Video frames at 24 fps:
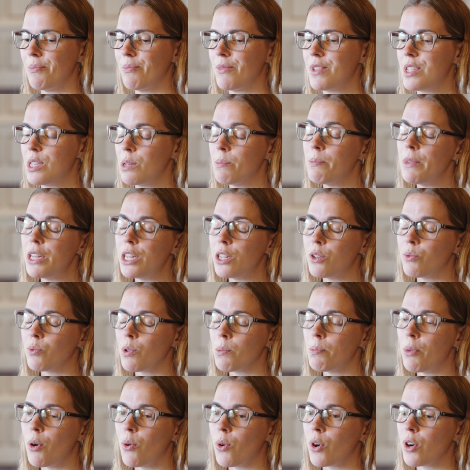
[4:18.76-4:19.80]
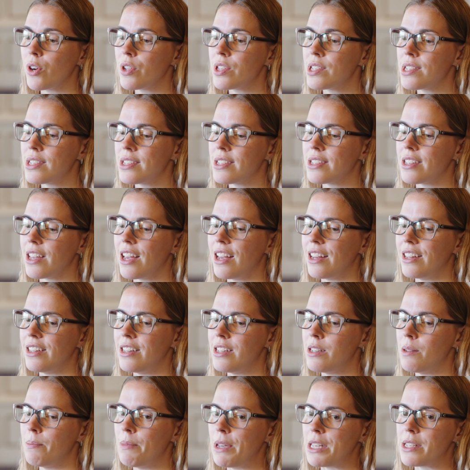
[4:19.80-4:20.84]
submitted reports
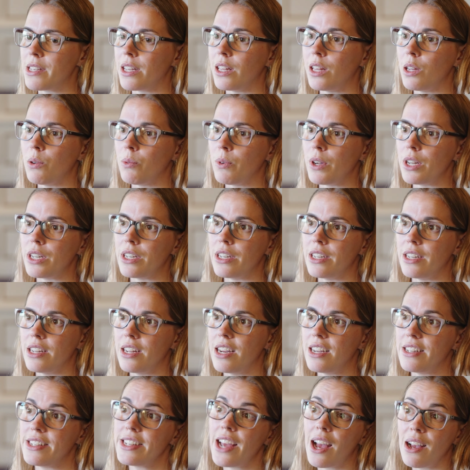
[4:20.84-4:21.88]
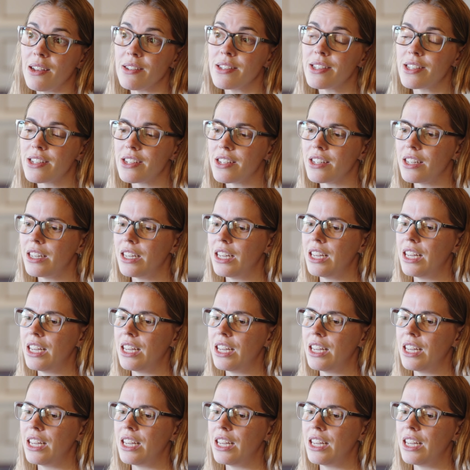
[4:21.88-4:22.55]
and basically written a test